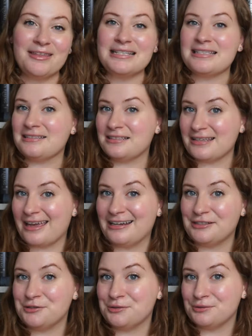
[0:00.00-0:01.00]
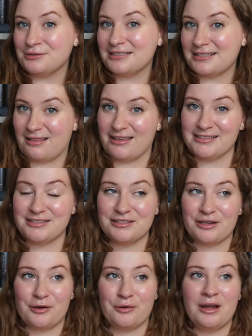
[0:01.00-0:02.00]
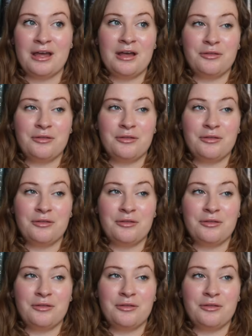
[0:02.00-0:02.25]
this and decided to sell it so